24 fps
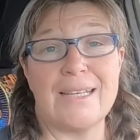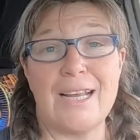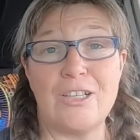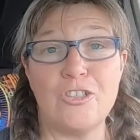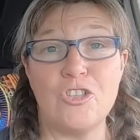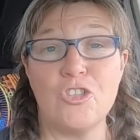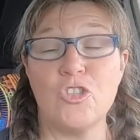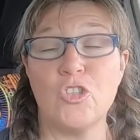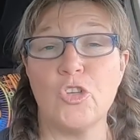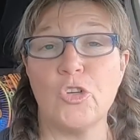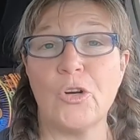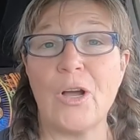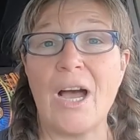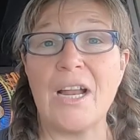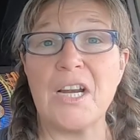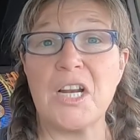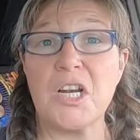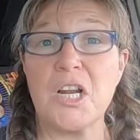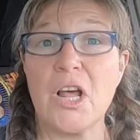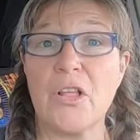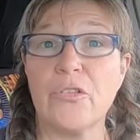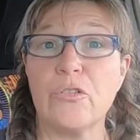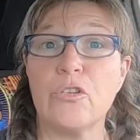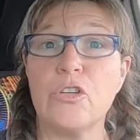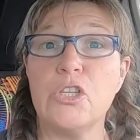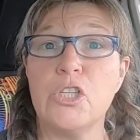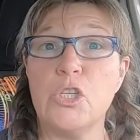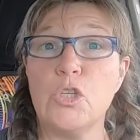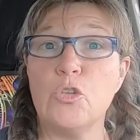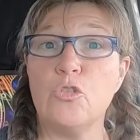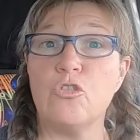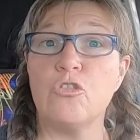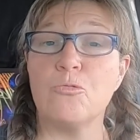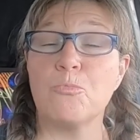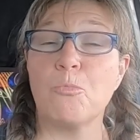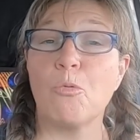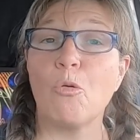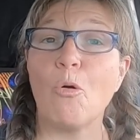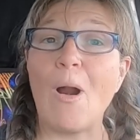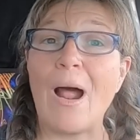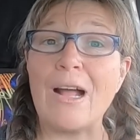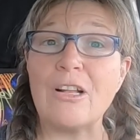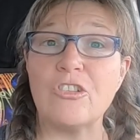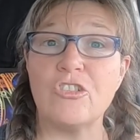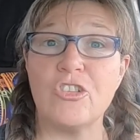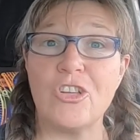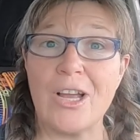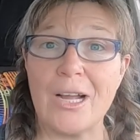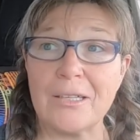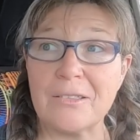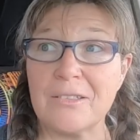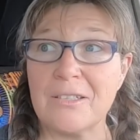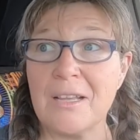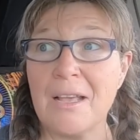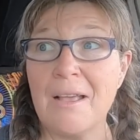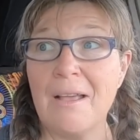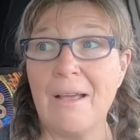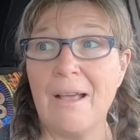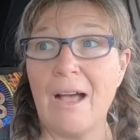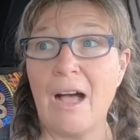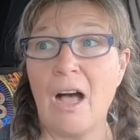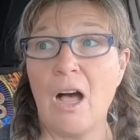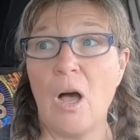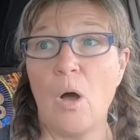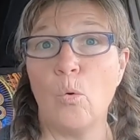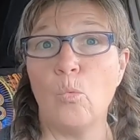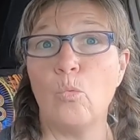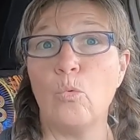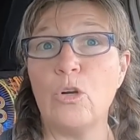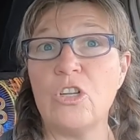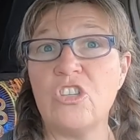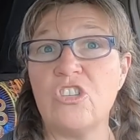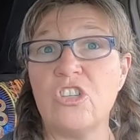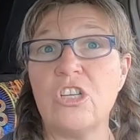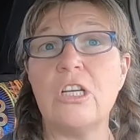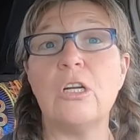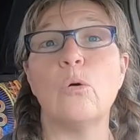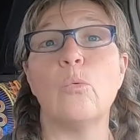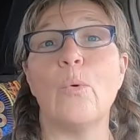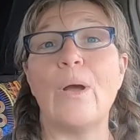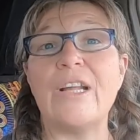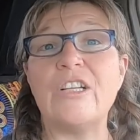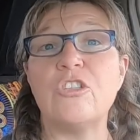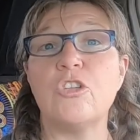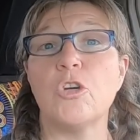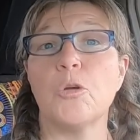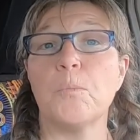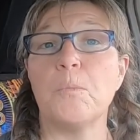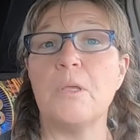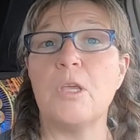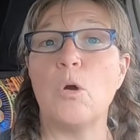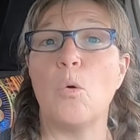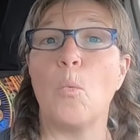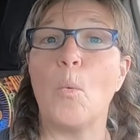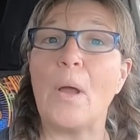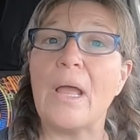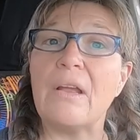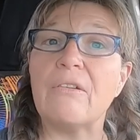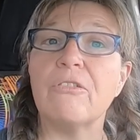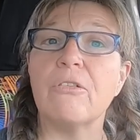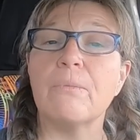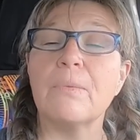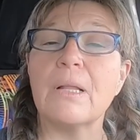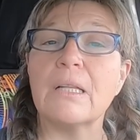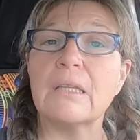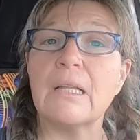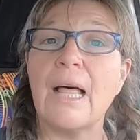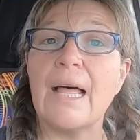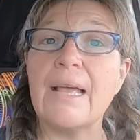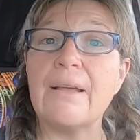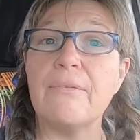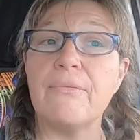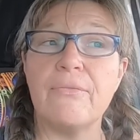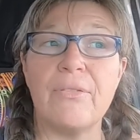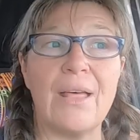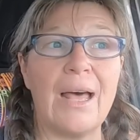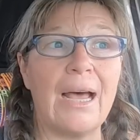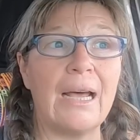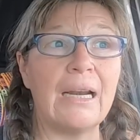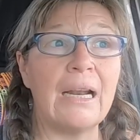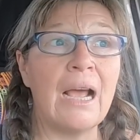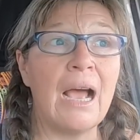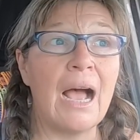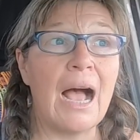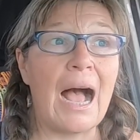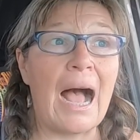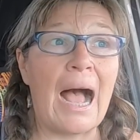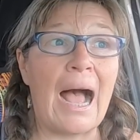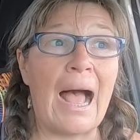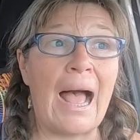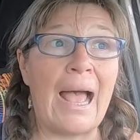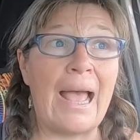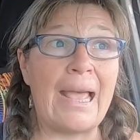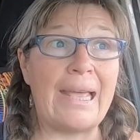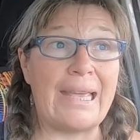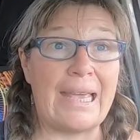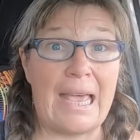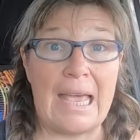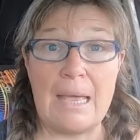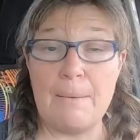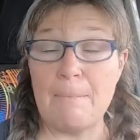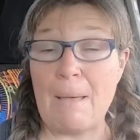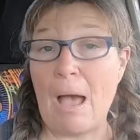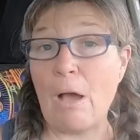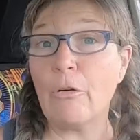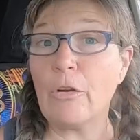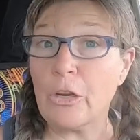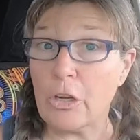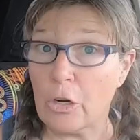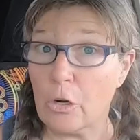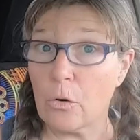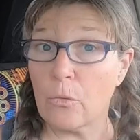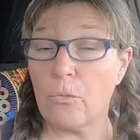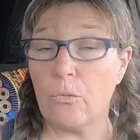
I just took on another huge project, uh, which in a way took me away from the life that I came out here